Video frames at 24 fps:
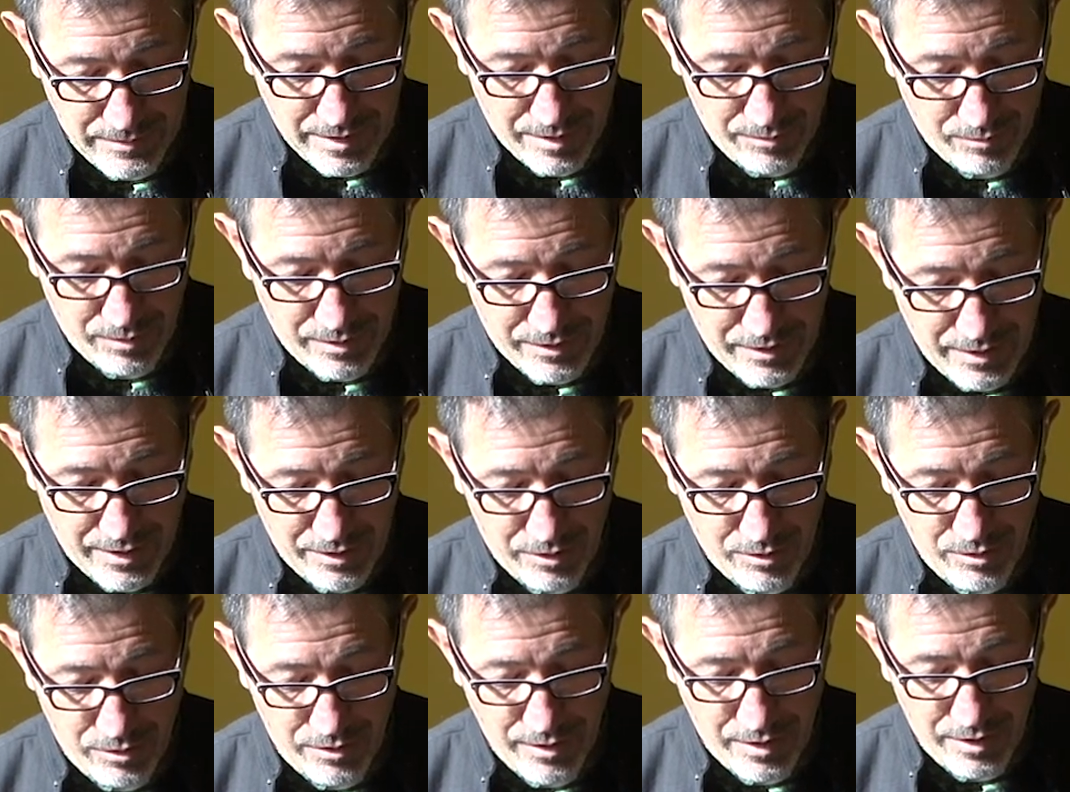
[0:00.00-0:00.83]
And we
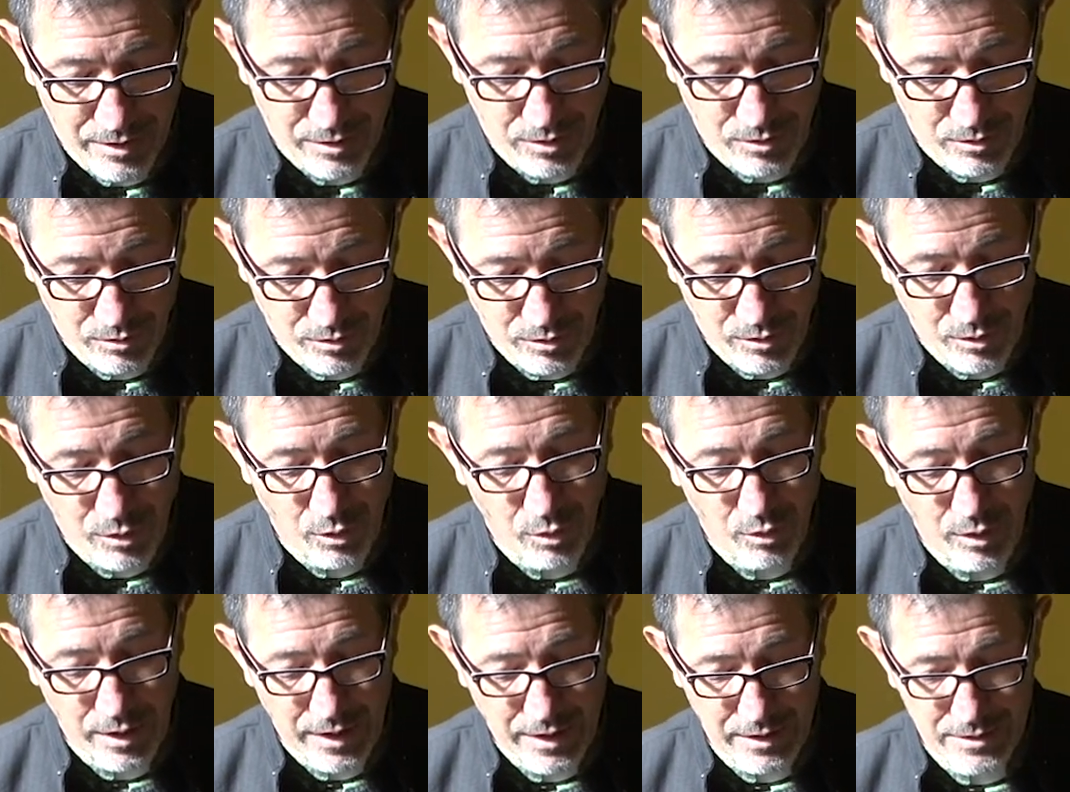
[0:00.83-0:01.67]
thank you that you
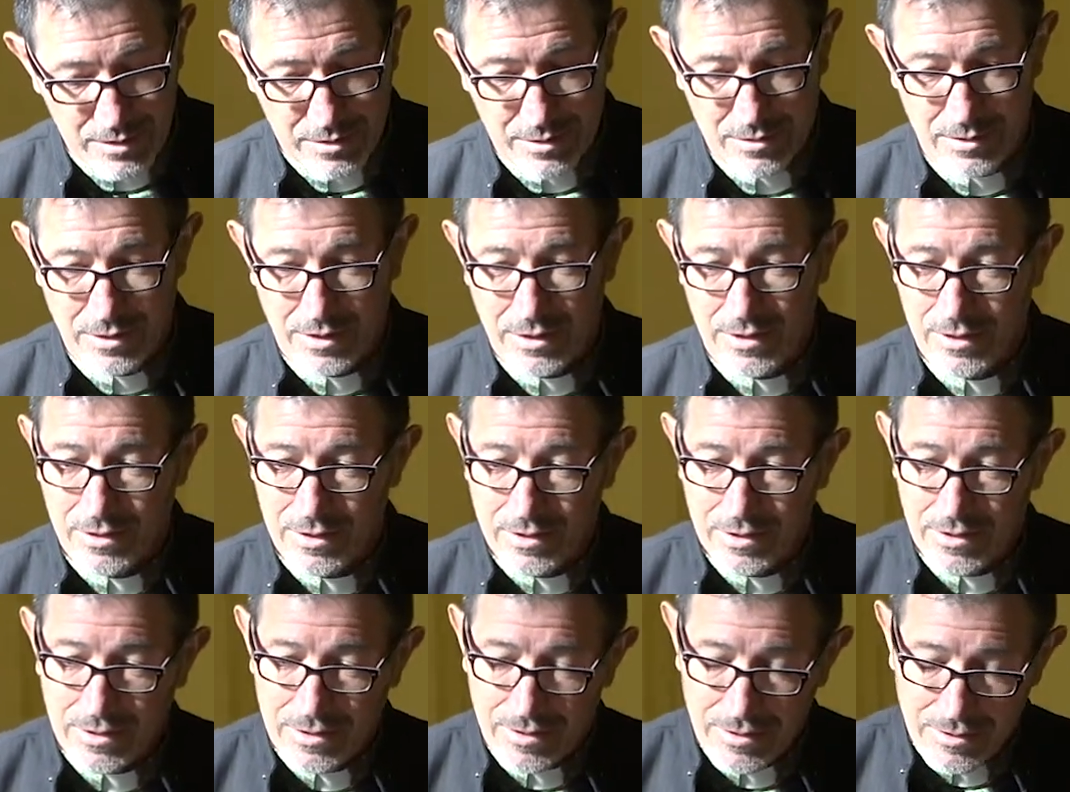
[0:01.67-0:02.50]
call us
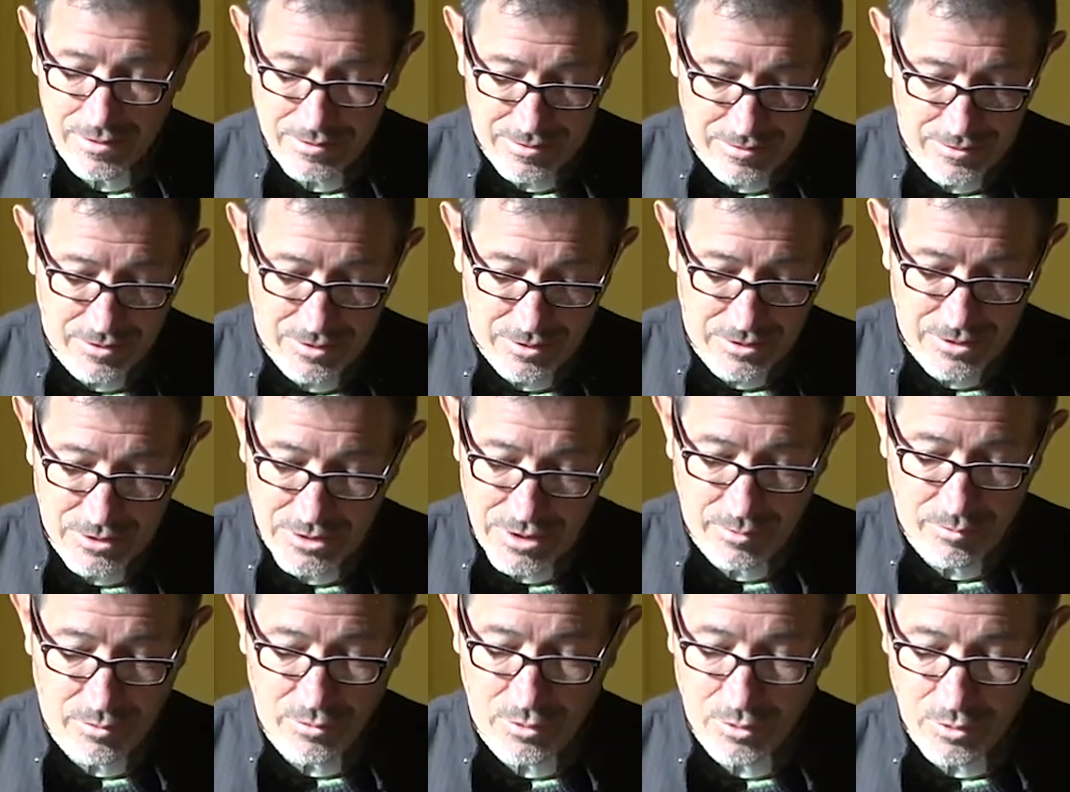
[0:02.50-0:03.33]
not to
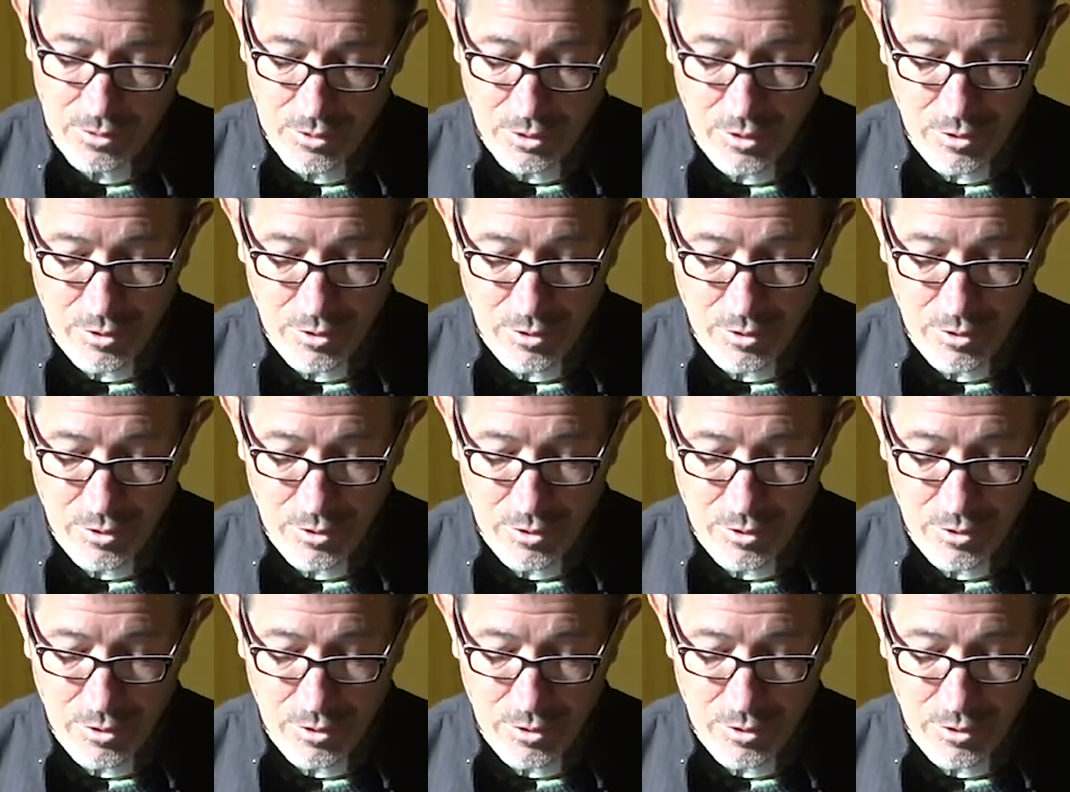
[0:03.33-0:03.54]
jump through